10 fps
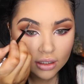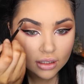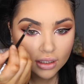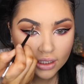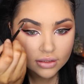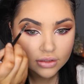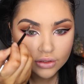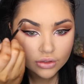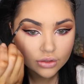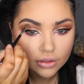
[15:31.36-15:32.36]
I like to
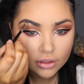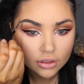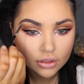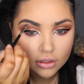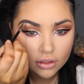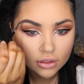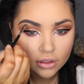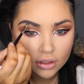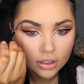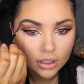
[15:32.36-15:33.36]
do
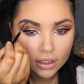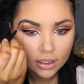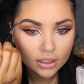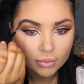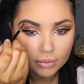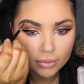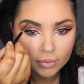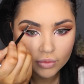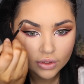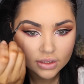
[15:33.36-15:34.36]
it a
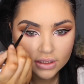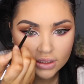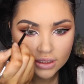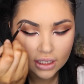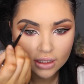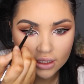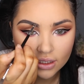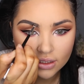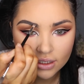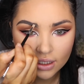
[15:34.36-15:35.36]
bit more extended
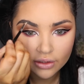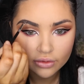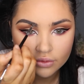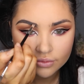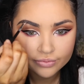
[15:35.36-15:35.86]
at the tail.